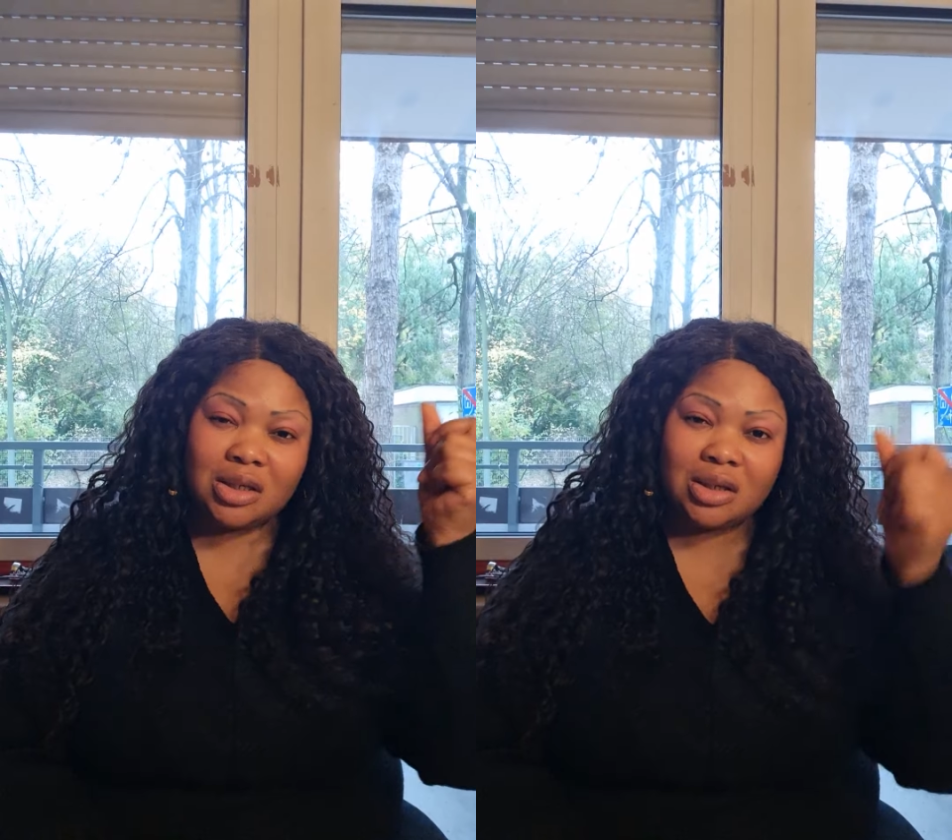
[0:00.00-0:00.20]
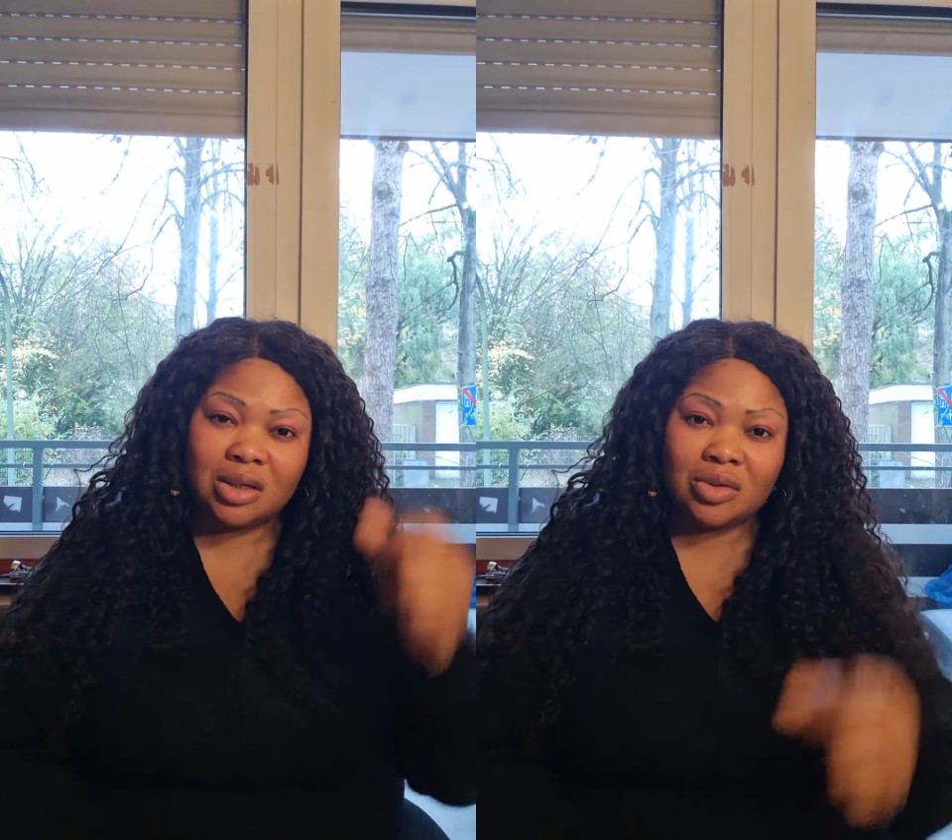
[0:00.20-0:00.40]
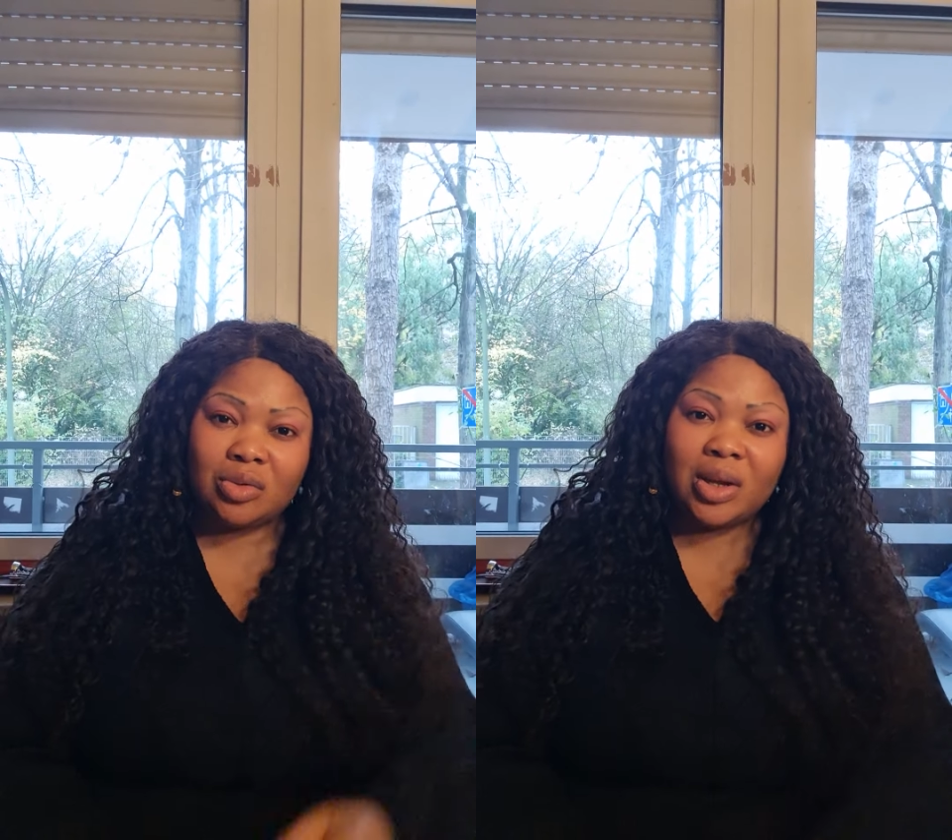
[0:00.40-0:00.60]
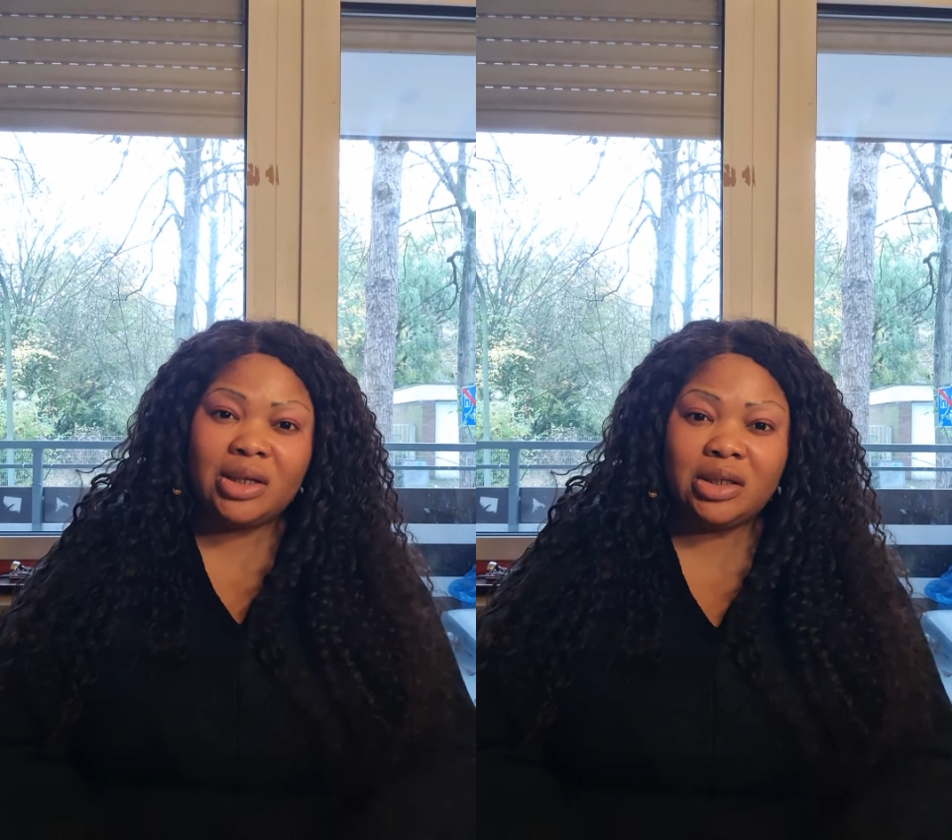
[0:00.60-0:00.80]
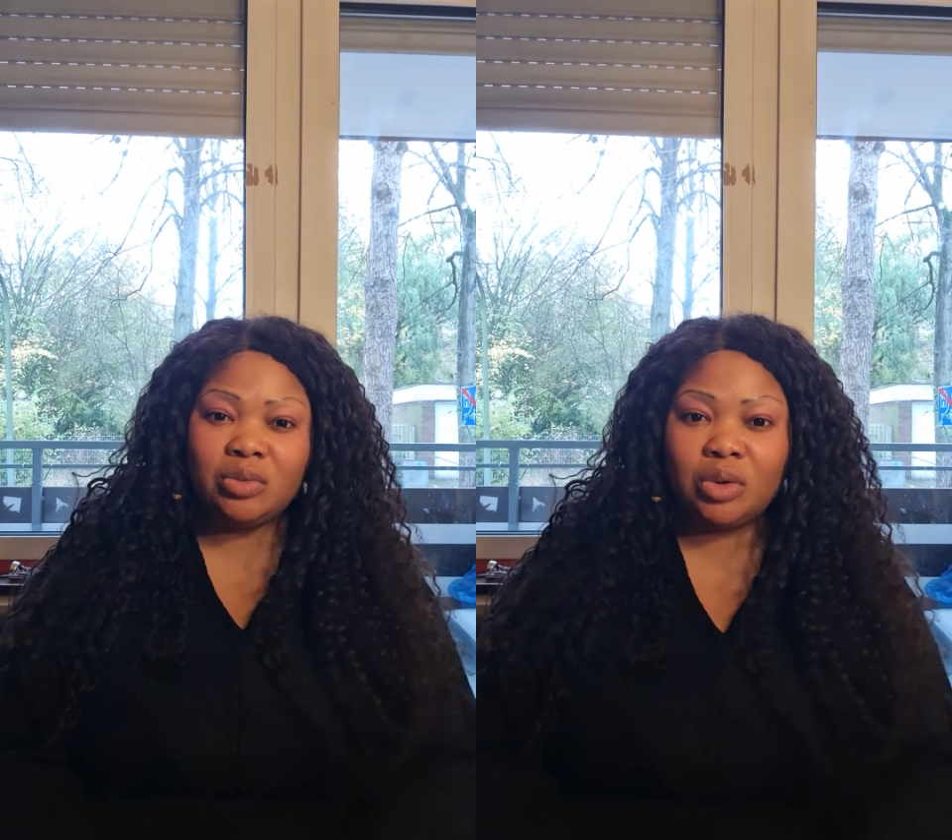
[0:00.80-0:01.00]
And so
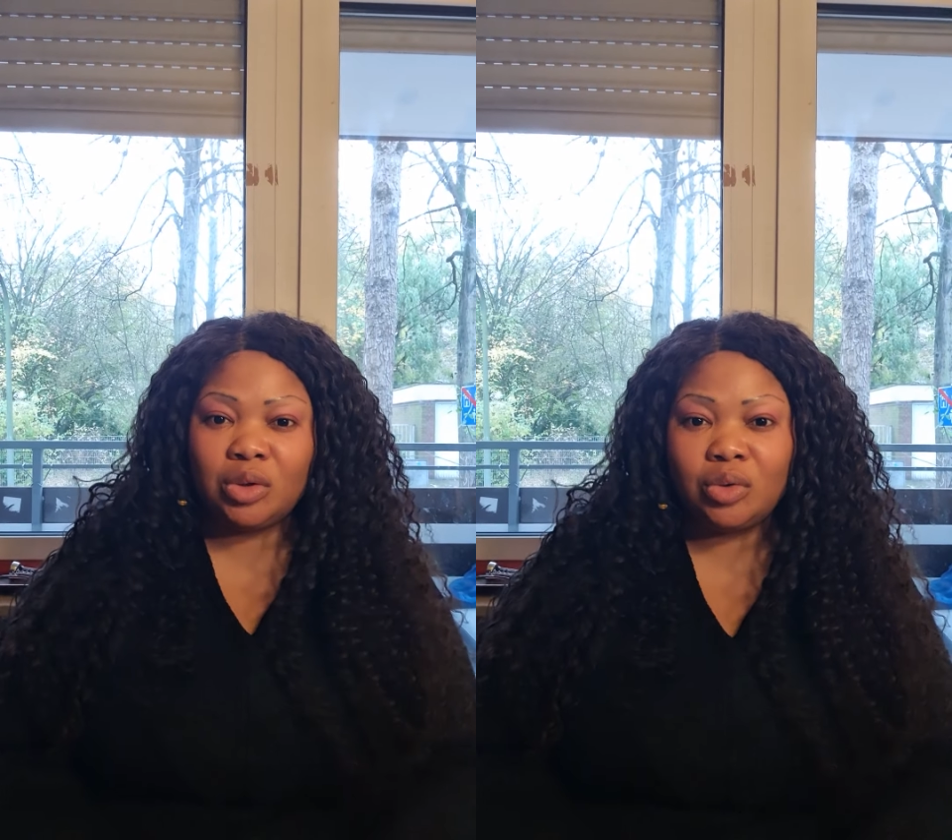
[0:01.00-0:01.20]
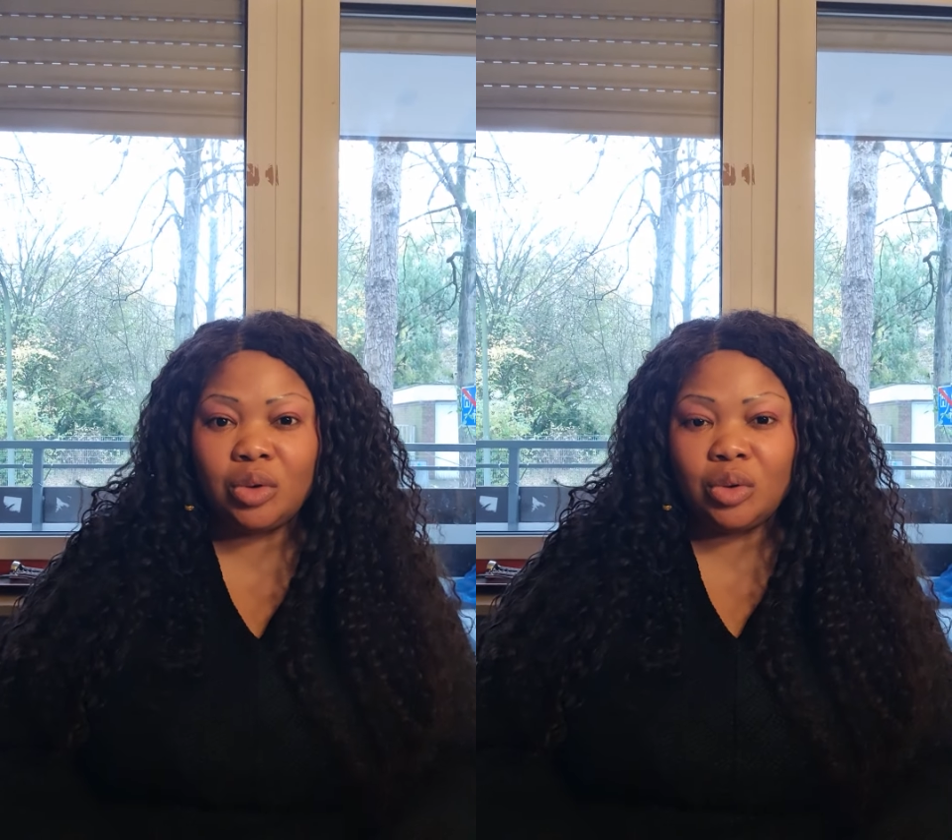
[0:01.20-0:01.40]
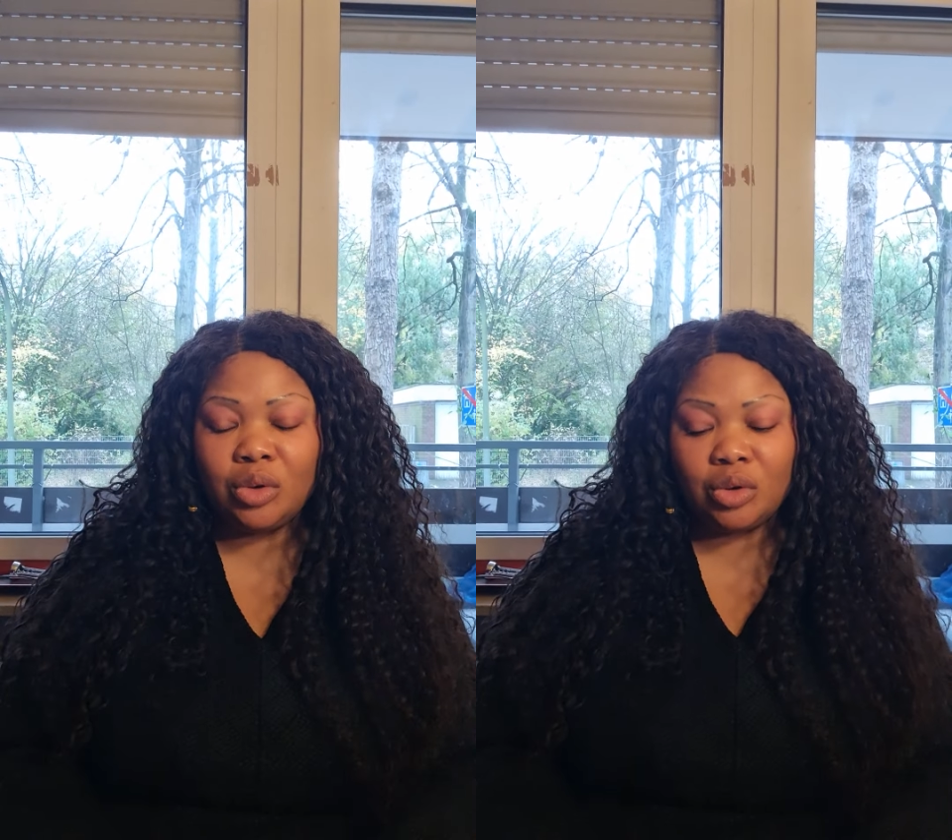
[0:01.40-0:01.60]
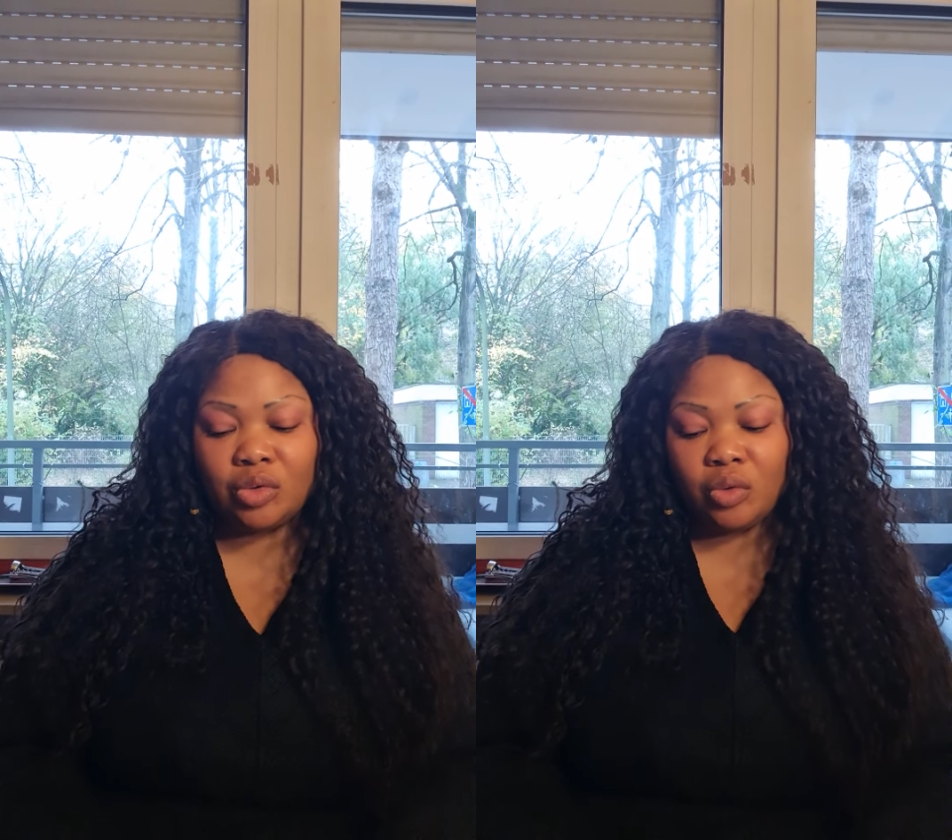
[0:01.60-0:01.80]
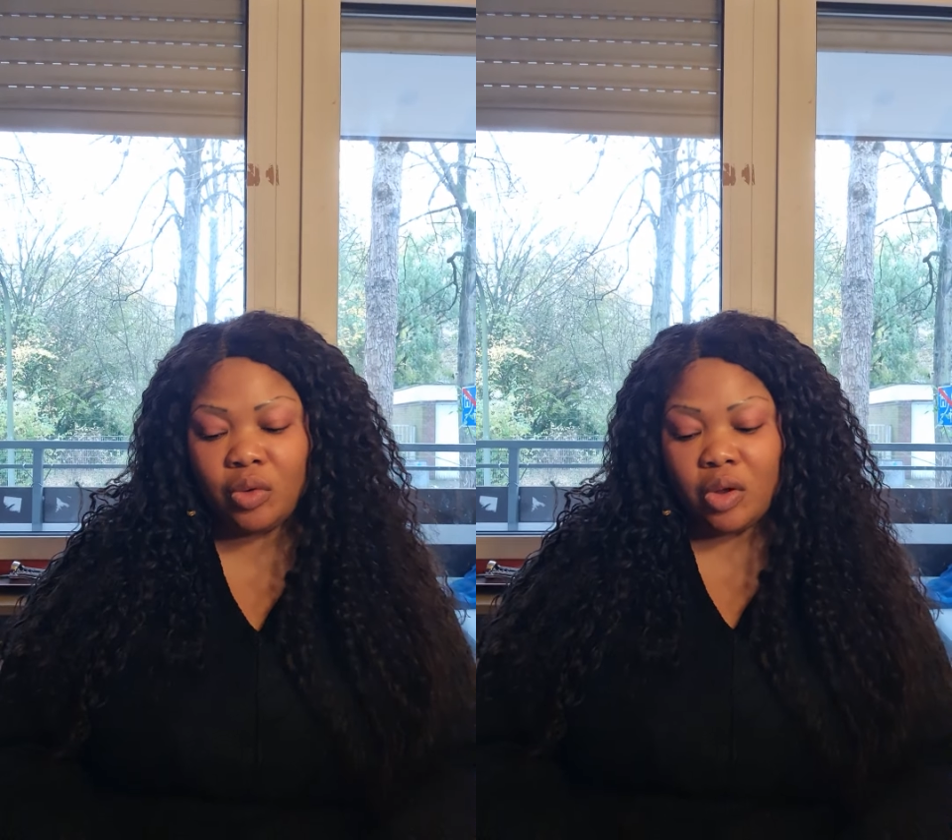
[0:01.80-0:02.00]
anything what you do, you just
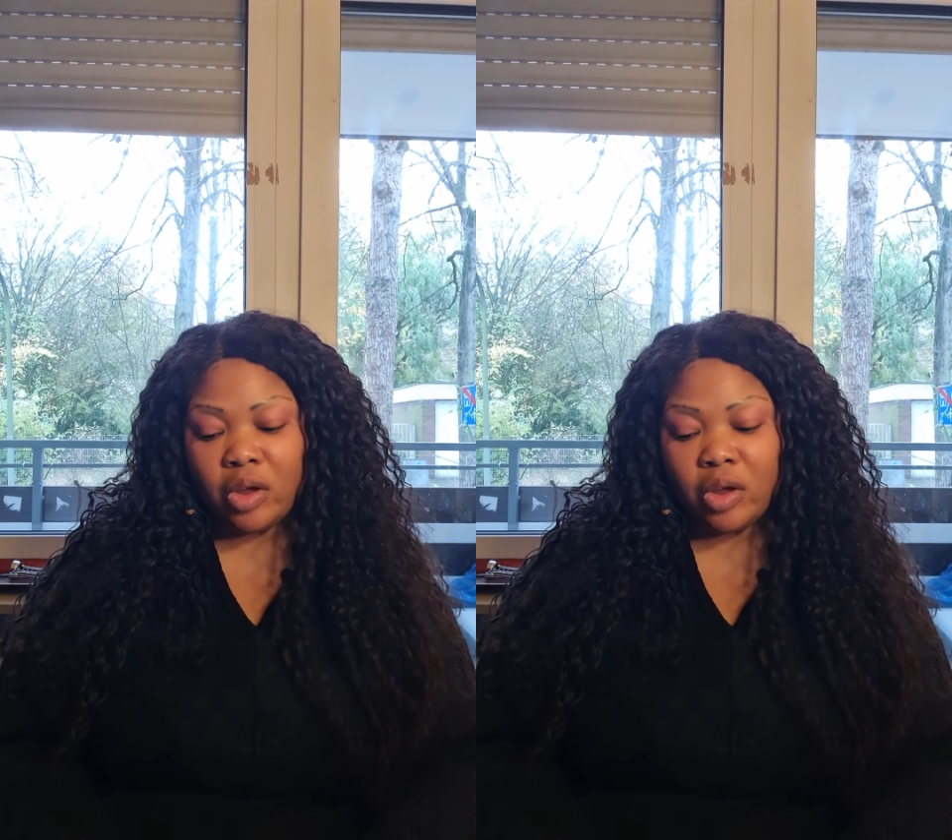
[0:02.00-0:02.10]
go.